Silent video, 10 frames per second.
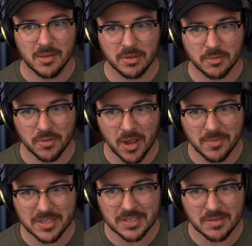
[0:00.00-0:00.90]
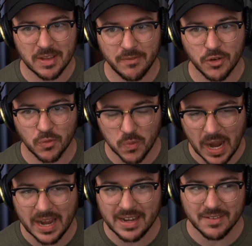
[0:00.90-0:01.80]
But the problem is, if your
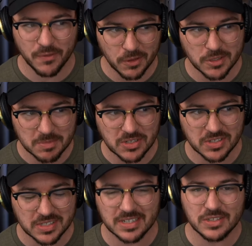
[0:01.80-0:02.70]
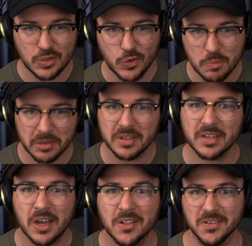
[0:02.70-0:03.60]
ride for those missions is $2 billion,